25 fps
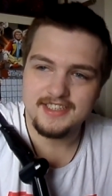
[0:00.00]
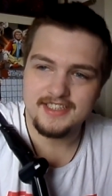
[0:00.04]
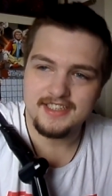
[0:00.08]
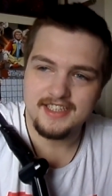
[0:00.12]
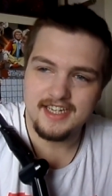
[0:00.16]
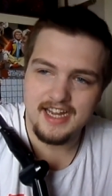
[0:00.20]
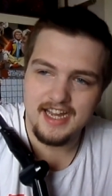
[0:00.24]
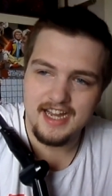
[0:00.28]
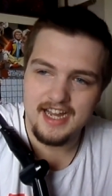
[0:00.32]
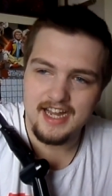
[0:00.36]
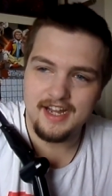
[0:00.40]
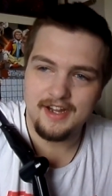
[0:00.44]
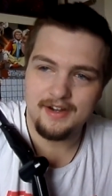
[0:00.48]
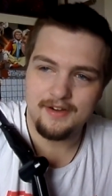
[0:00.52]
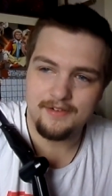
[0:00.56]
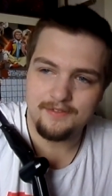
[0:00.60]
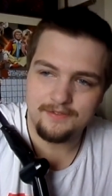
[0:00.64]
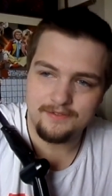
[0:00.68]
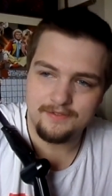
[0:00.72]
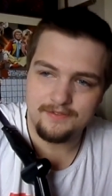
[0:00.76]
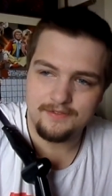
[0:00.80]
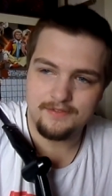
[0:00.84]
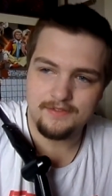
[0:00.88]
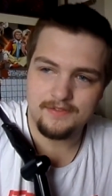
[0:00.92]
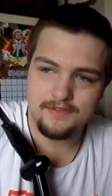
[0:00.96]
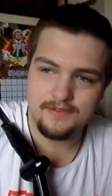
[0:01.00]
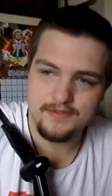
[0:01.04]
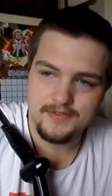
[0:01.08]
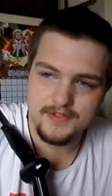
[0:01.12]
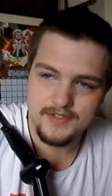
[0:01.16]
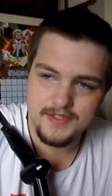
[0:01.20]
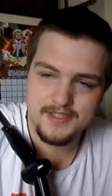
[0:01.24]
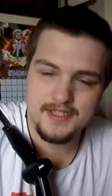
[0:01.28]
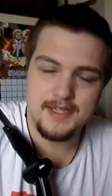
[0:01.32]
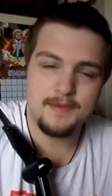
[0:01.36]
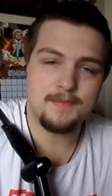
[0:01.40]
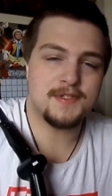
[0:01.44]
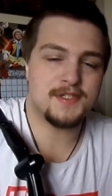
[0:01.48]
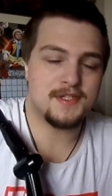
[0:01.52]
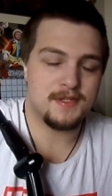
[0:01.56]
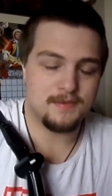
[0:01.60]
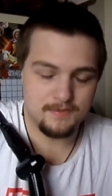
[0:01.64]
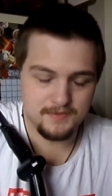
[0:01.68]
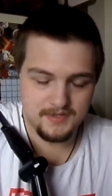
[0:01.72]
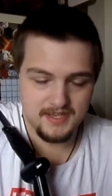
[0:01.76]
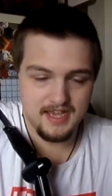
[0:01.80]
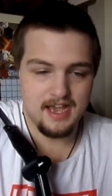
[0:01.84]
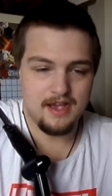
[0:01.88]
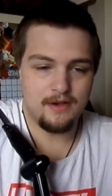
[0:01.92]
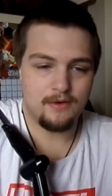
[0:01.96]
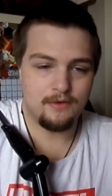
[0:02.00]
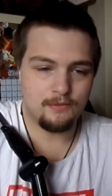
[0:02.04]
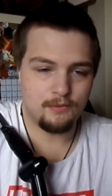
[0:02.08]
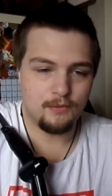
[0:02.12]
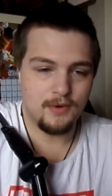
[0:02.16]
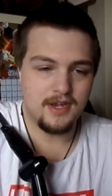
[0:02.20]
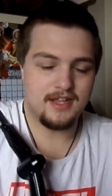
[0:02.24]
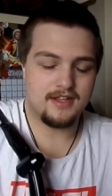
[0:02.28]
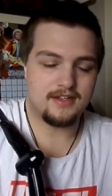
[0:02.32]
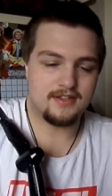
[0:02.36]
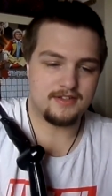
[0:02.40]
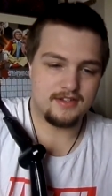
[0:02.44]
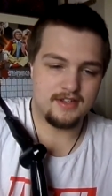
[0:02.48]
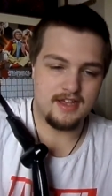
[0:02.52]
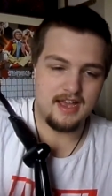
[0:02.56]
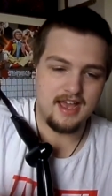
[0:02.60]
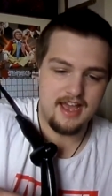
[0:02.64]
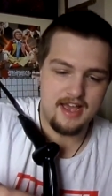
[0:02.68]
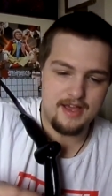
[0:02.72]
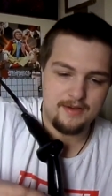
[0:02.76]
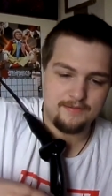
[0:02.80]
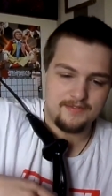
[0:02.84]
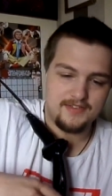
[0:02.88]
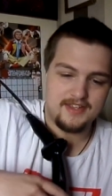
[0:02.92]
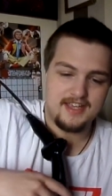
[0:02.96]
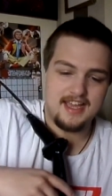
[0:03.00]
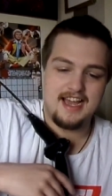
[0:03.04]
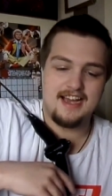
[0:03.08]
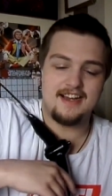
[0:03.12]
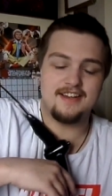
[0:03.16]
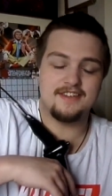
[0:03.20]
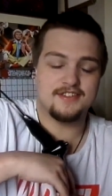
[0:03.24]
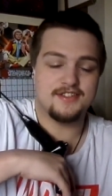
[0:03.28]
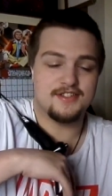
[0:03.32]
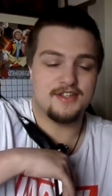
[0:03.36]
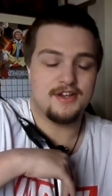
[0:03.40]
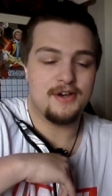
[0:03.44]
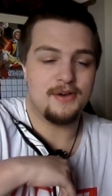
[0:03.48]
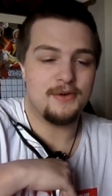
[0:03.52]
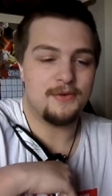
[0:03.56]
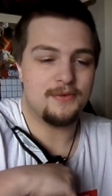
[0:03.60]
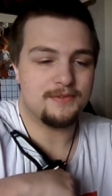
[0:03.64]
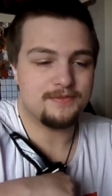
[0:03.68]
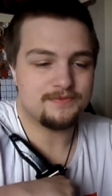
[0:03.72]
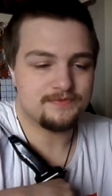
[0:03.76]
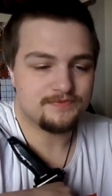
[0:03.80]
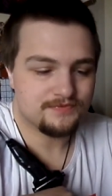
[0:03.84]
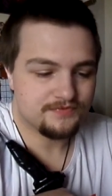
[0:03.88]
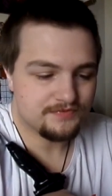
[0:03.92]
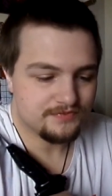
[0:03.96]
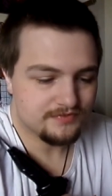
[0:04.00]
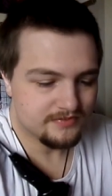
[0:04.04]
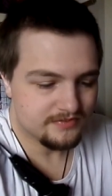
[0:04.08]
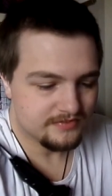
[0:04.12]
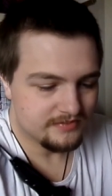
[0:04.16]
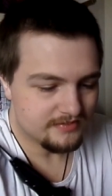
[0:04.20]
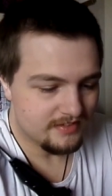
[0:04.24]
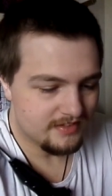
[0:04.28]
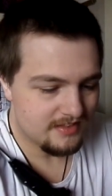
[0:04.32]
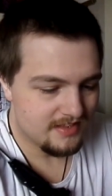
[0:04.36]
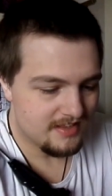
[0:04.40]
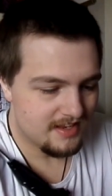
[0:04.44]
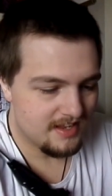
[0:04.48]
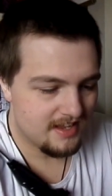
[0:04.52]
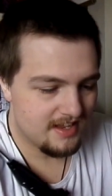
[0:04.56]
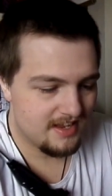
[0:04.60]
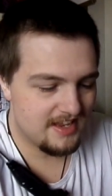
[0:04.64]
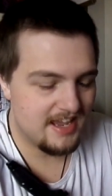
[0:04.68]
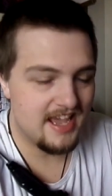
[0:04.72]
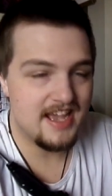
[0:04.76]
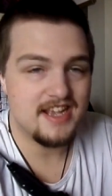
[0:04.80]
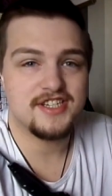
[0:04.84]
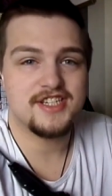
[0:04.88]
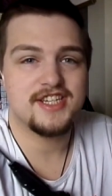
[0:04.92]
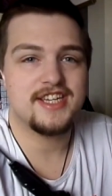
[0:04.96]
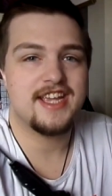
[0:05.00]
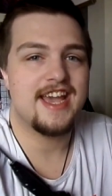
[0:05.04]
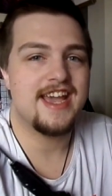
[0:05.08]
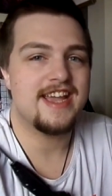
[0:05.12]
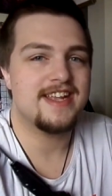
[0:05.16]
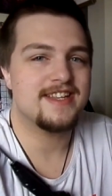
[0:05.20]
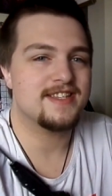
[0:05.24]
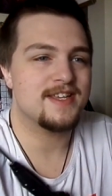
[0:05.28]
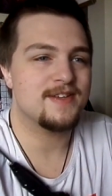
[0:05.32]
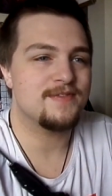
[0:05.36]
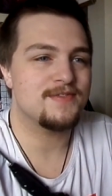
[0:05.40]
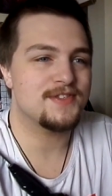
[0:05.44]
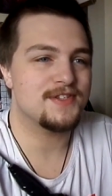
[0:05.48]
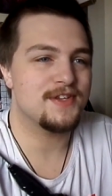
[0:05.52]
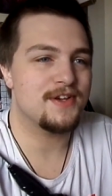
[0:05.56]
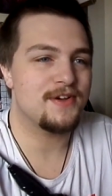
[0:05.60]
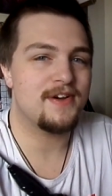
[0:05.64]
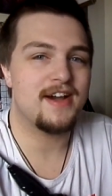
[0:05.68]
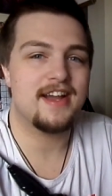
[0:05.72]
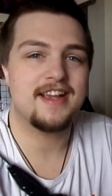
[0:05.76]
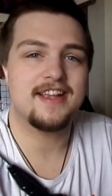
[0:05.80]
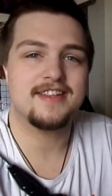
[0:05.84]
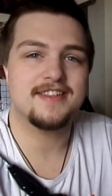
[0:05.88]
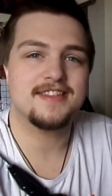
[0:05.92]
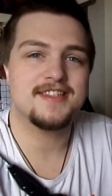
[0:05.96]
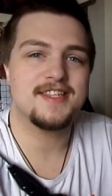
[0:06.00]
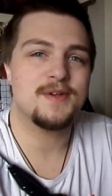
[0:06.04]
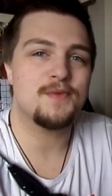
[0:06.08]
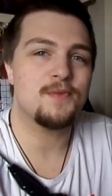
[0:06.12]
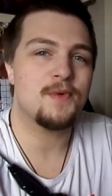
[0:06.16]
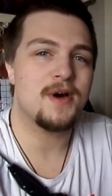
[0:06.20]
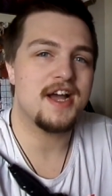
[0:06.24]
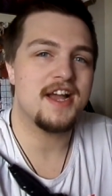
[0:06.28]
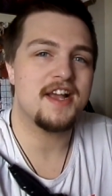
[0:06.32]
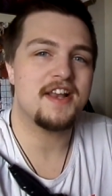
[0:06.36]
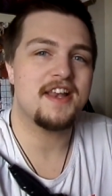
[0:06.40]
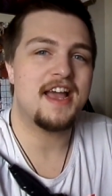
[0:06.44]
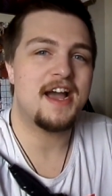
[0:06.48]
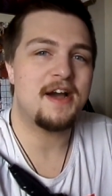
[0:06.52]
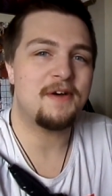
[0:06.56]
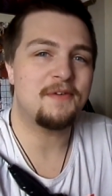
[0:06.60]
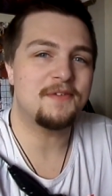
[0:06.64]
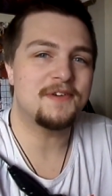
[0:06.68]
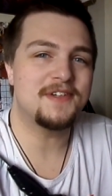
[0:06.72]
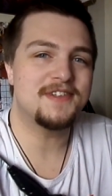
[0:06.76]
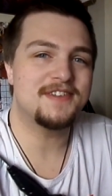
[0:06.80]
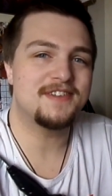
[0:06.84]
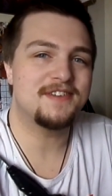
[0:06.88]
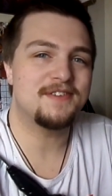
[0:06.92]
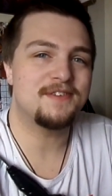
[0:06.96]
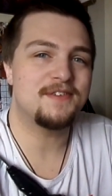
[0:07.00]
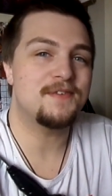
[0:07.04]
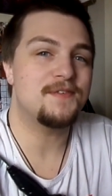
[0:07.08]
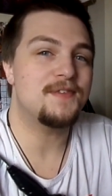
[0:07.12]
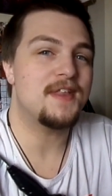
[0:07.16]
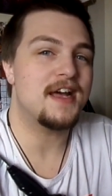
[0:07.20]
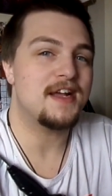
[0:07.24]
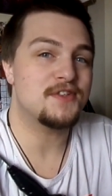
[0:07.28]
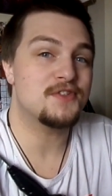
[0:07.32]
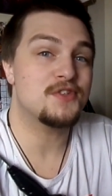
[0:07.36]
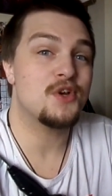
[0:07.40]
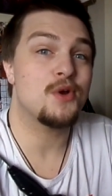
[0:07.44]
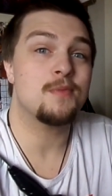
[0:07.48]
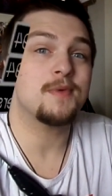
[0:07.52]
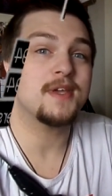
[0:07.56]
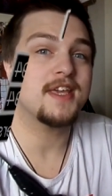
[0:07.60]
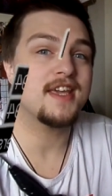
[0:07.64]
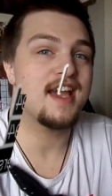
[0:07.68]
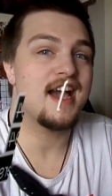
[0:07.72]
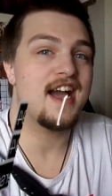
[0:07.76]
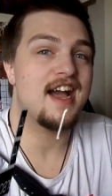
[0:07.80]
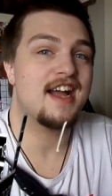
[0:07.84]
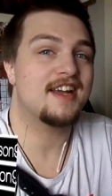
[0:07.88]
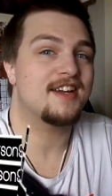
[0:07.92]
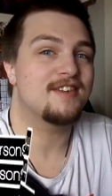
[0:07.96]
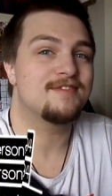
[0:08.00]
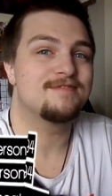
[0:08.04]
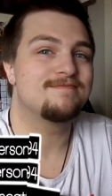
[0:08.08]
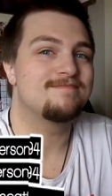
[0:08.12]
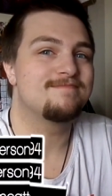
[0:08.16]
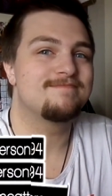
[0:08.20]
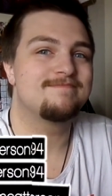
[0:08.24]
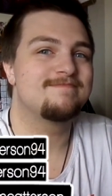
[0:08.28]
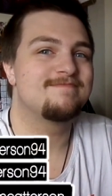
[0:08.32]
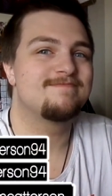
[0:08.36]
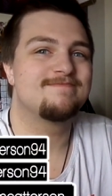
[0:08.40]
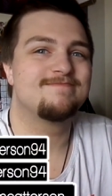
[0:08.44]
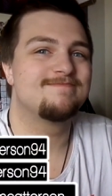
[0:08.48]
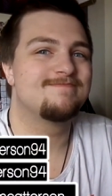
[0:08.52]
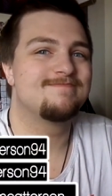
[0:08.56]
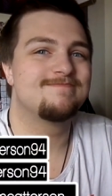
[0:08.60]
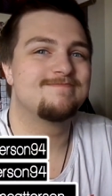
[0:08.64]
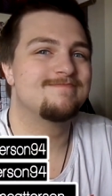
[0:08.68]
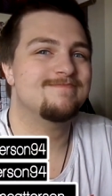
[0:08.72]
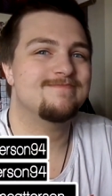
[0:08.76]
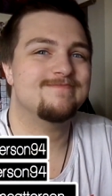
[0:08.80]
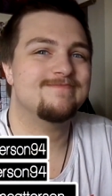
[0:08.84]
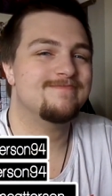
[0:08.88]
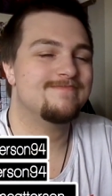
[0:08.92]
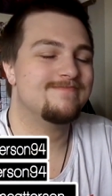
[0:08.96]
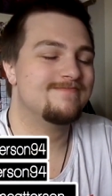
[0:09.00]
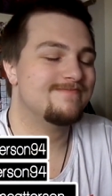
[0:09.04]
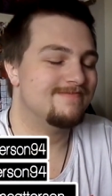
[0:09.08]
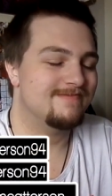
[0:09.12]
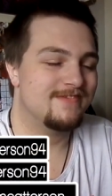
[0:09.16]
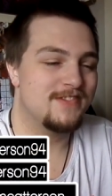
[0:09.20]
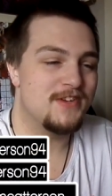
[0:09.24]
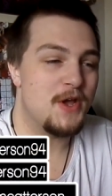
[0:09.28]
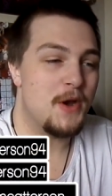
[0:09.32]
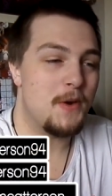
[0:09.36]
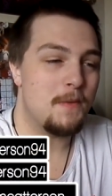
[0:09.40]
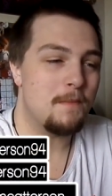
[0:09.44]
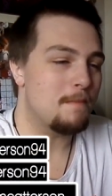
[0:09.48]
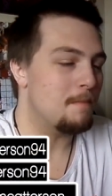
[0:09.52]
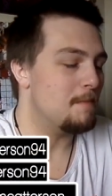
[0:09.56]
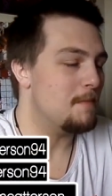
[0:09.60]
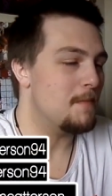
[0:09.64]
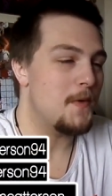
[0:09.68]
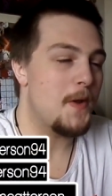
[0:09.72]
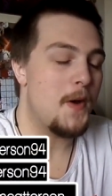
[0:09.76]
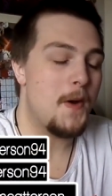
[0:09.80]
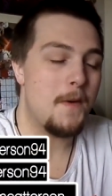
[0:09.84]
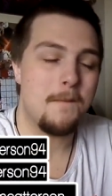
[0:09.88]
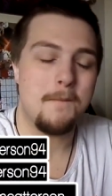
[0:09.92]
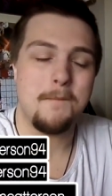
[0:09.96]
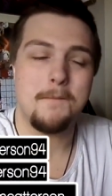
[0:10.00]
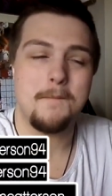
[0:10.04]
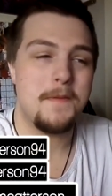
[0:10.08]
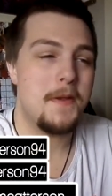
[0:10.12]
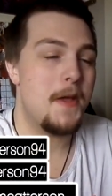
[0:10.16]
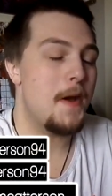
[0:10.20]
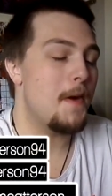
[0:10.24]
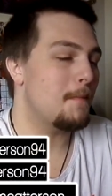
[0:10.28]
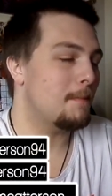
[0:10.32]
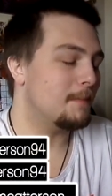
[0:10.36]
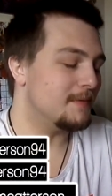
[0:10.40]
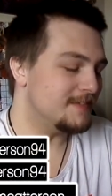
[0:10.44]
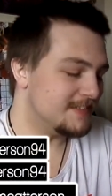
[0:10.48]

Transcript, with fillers: um, Simpson, yeah, Will, um, yeah, so, yeah, she hates him, so I can see why now, with that Tommy gag. Nope, nope, nope.